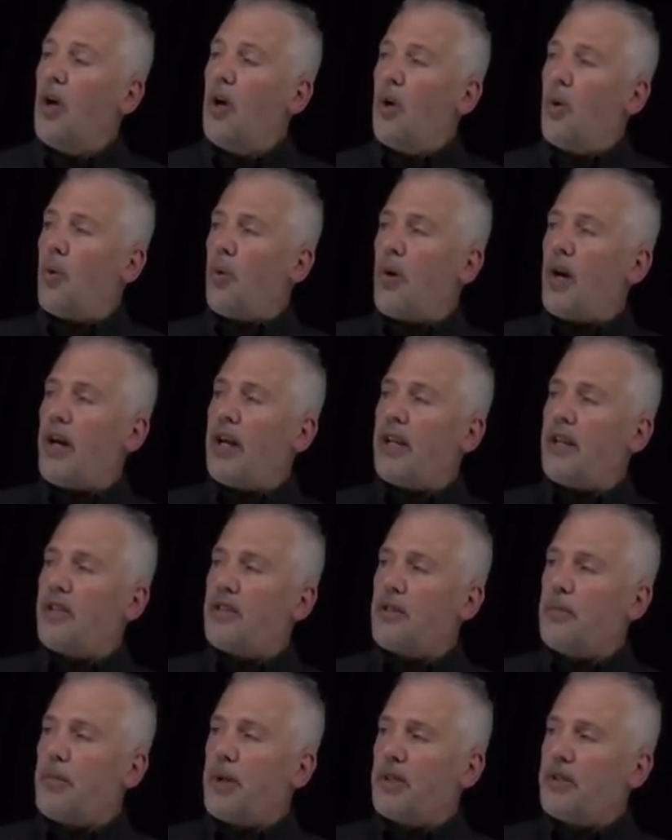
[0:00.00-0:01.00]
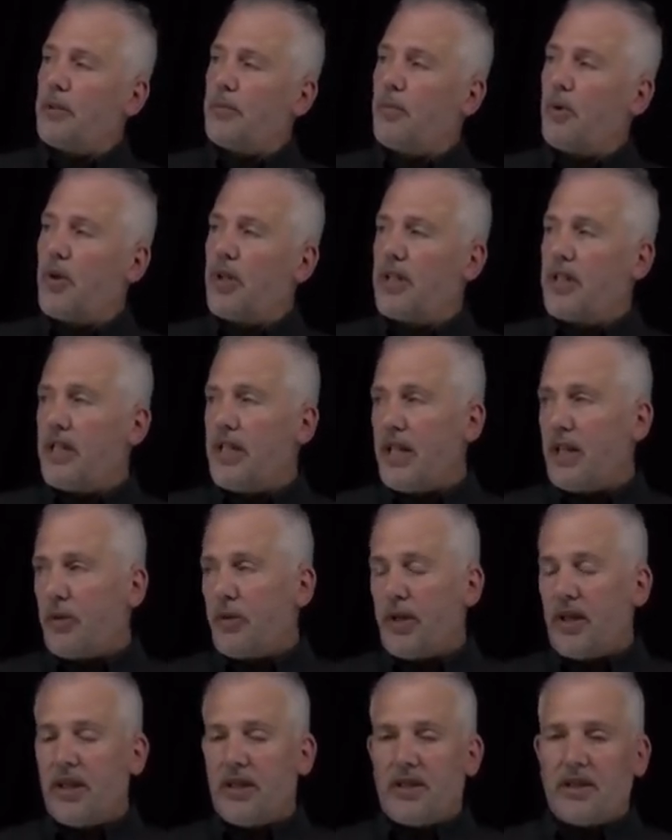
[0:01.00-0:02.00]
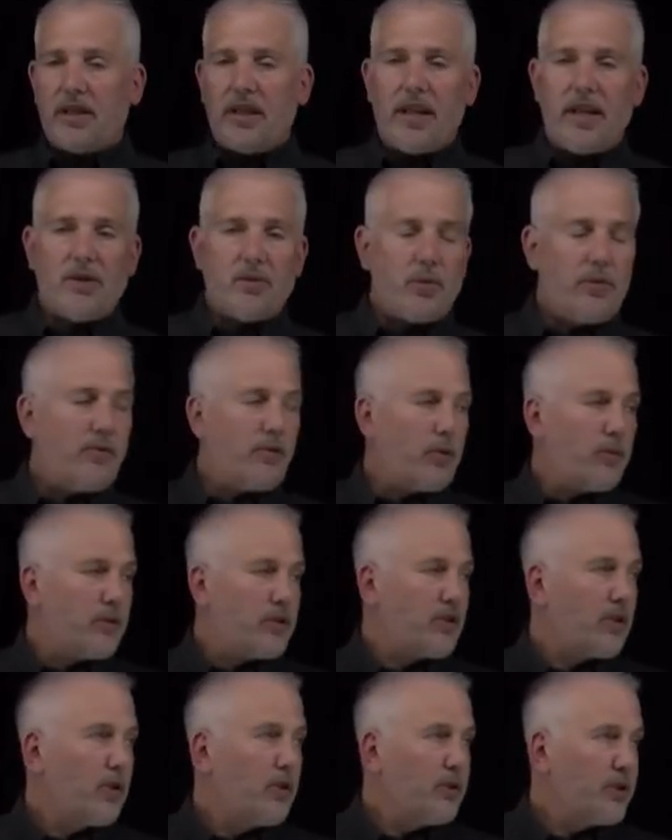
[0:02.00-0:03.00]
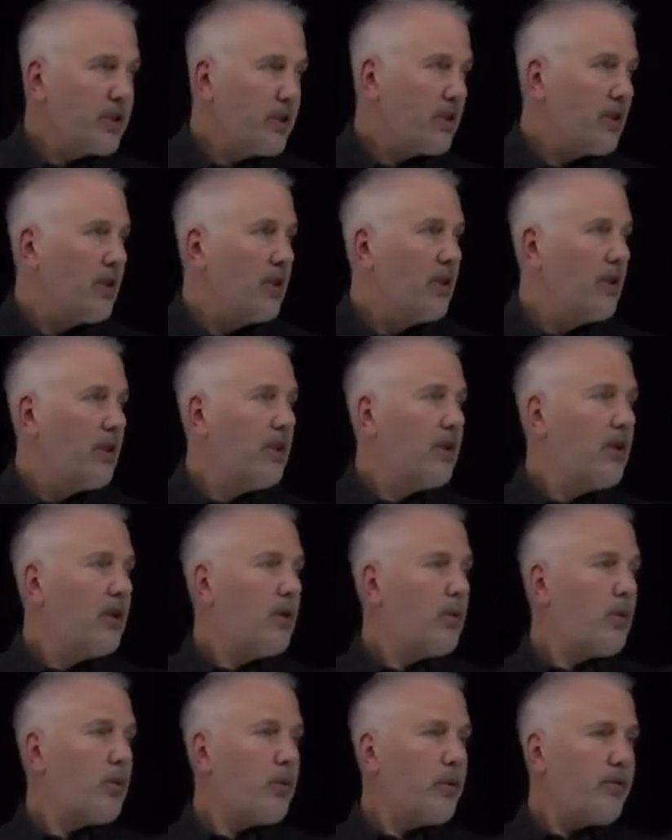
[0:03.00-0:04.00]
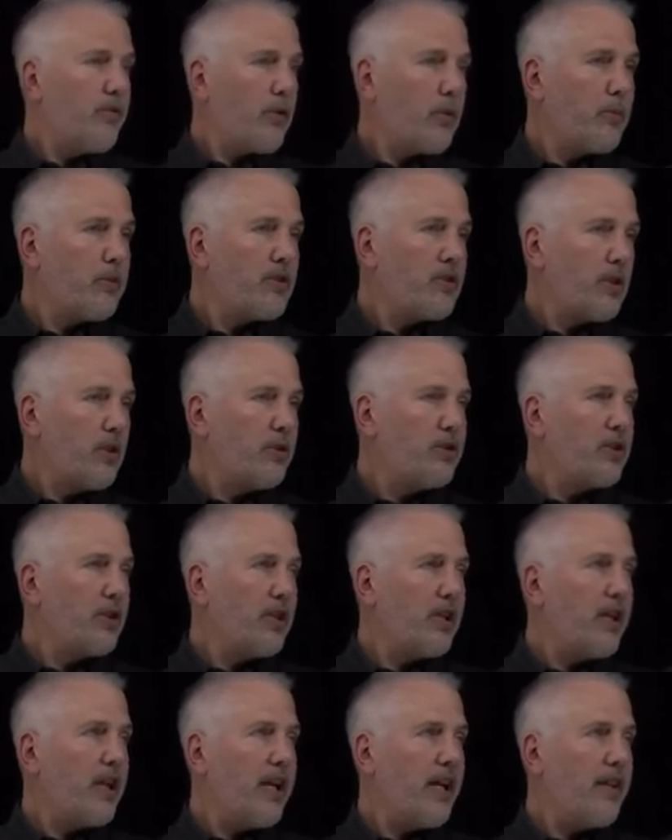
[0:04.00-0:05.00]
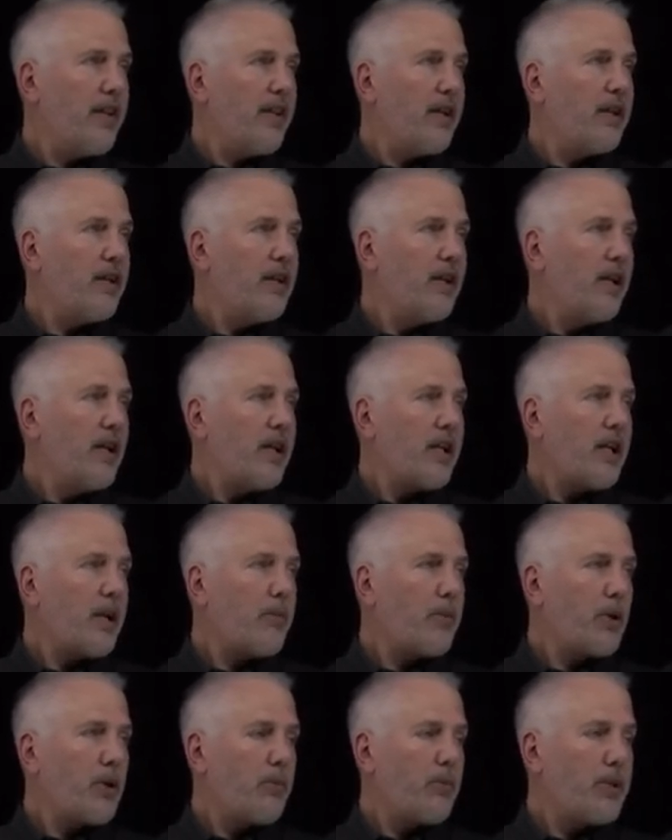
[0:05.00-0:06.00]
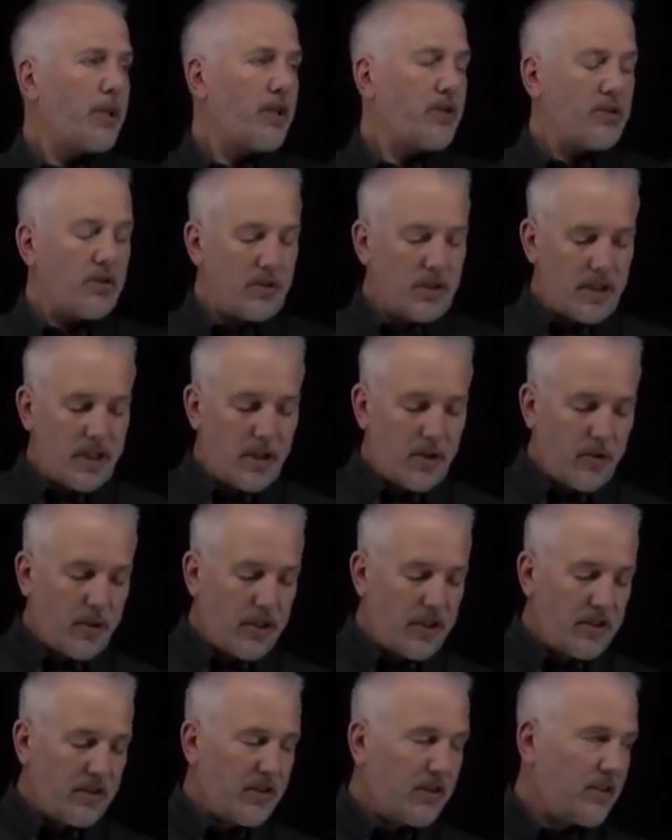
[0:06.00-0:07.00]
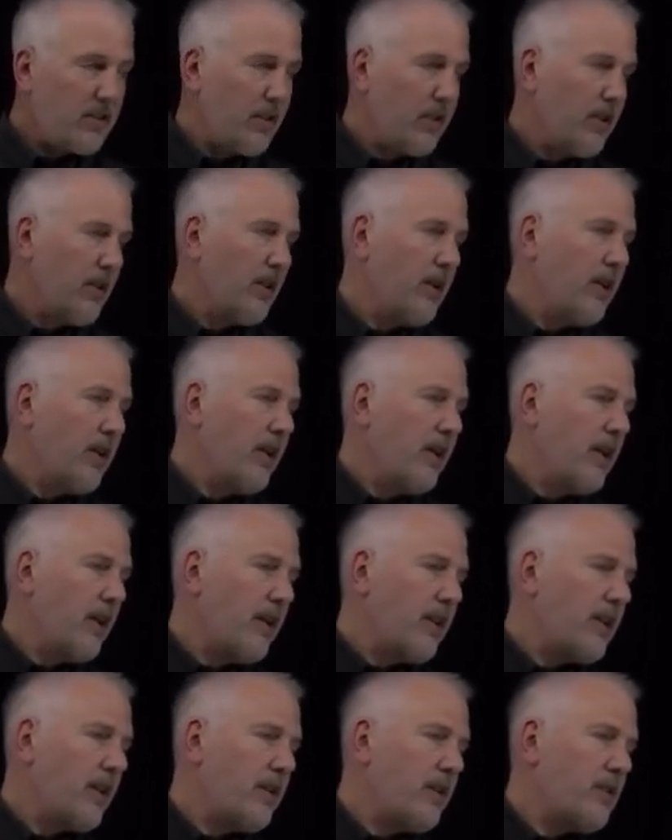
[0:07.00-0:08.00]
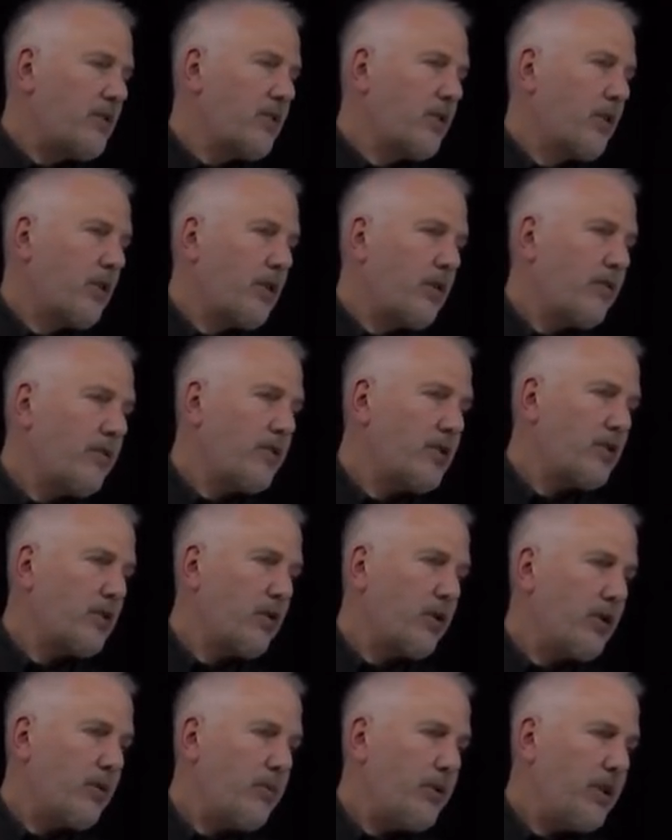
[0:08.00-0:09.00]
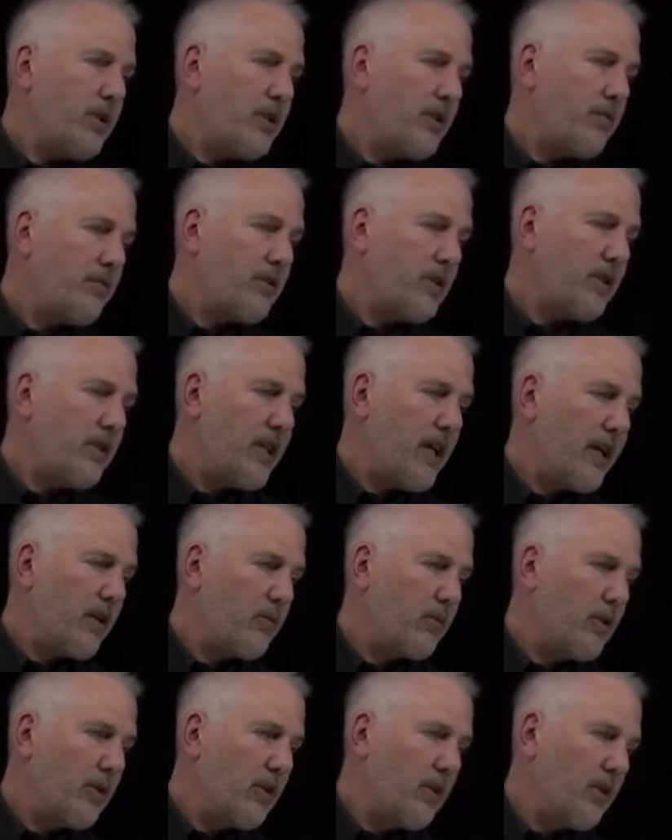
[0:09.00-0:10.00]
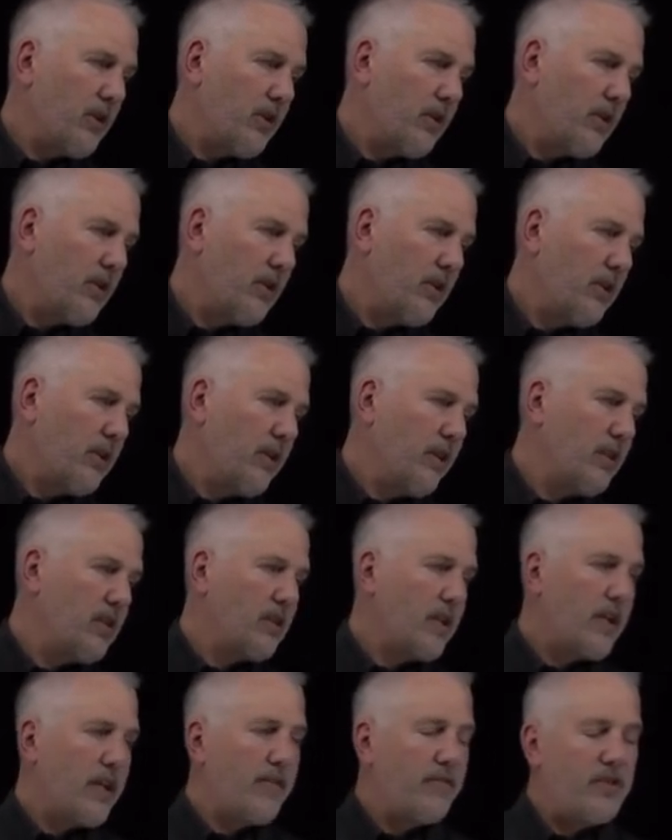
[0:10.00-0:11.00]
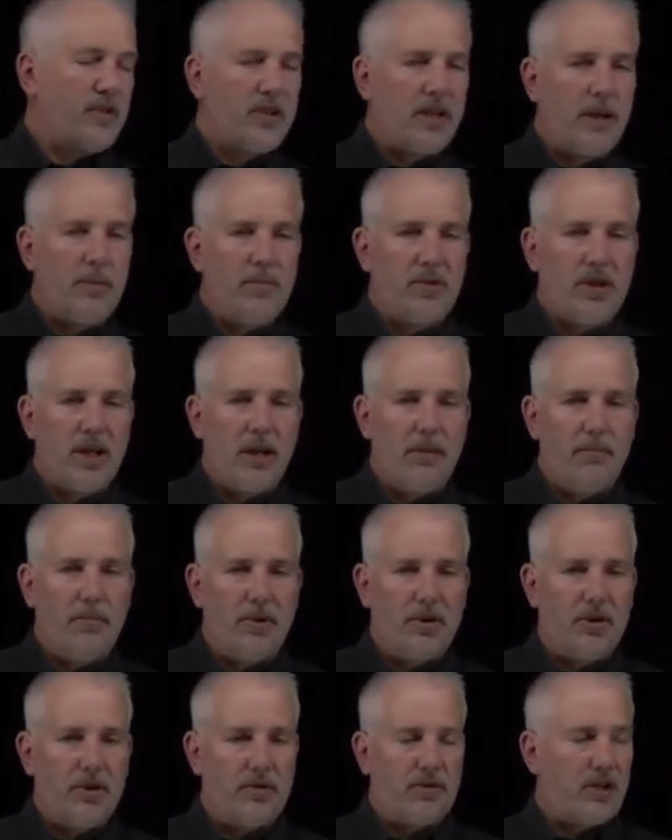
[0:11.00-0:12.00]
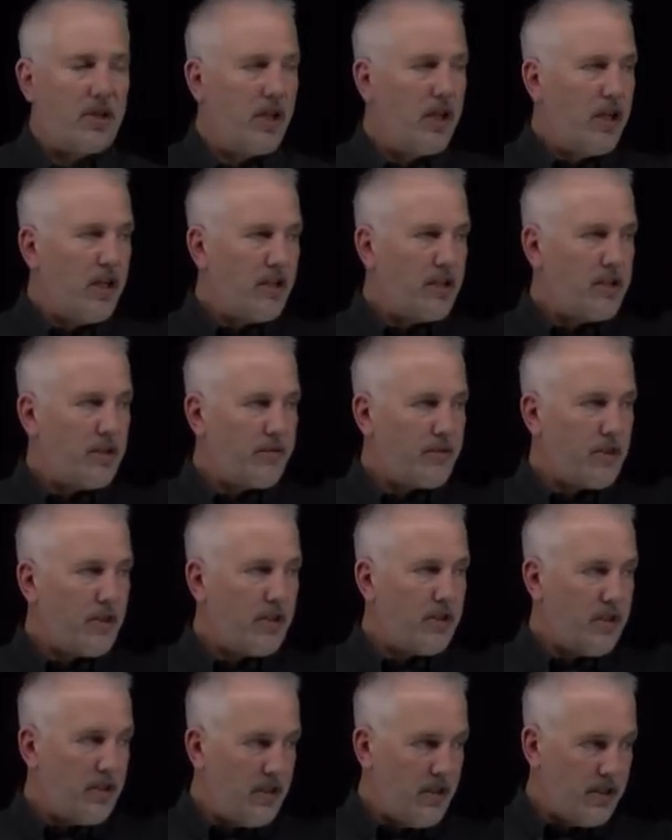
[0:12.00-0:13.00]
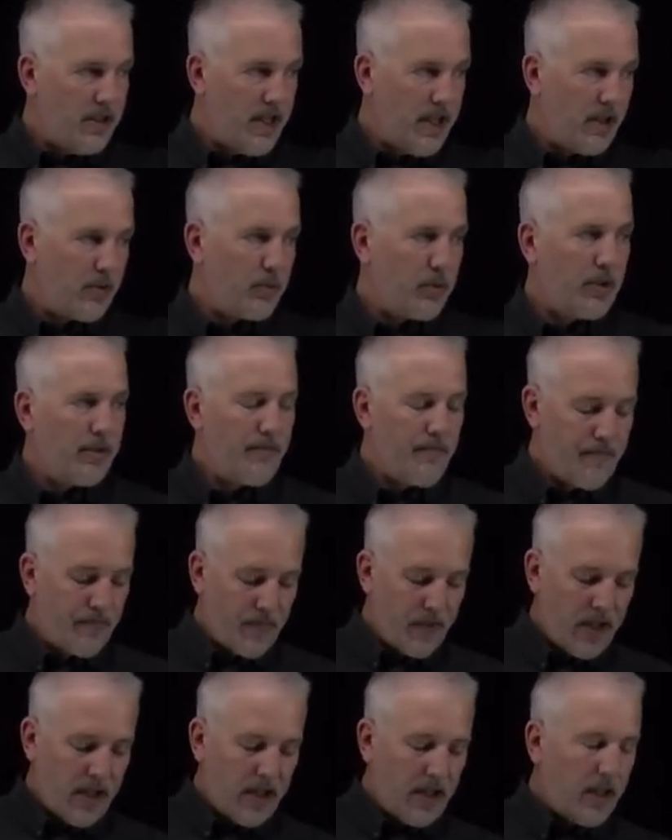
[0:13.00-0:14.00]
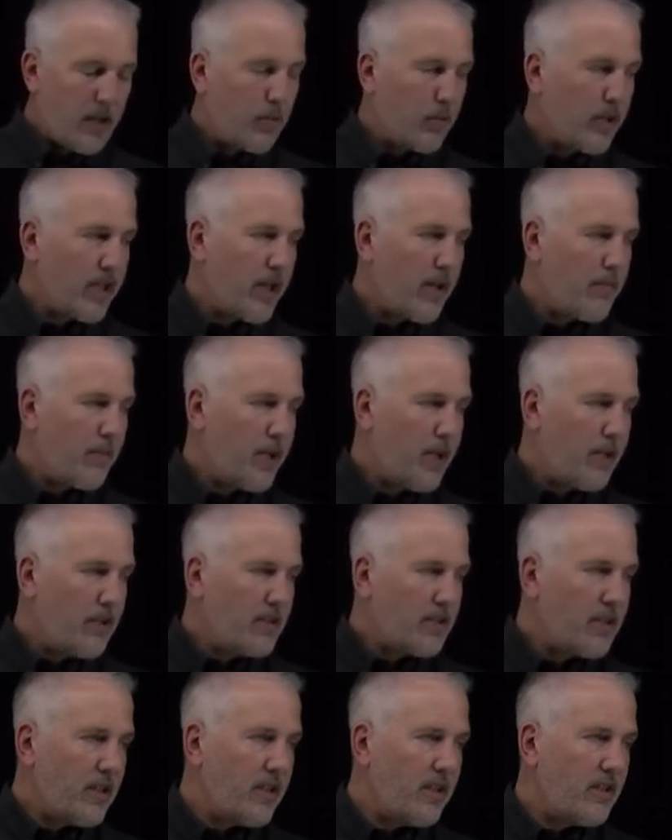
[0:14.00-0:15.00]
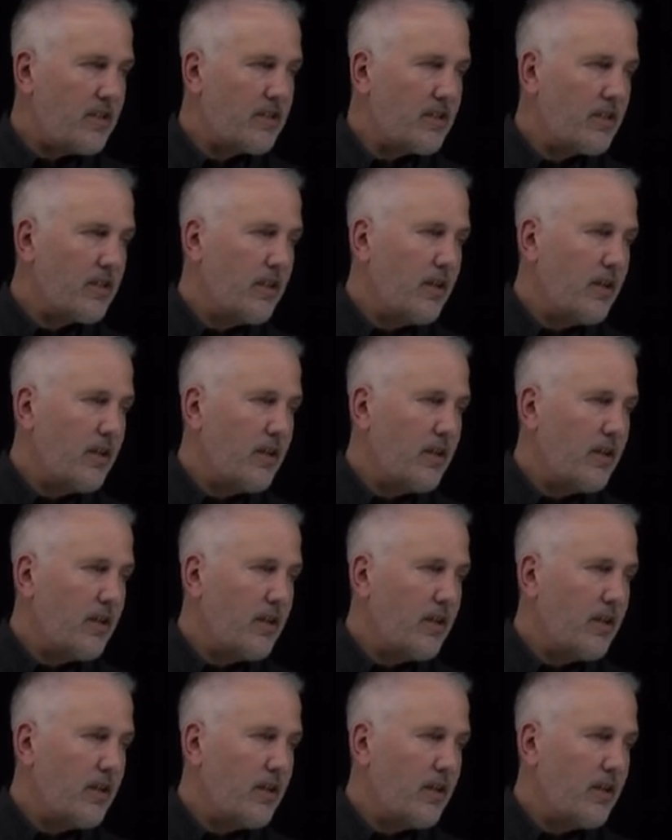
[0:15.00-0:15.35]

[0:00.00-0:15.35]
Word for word: why does the melting point decrease as we form a solution? When we form a solution and the chemical potential decreases, then this curve is going to be shifted downward. It's going to have the same shape but just shifted downward. And what that means is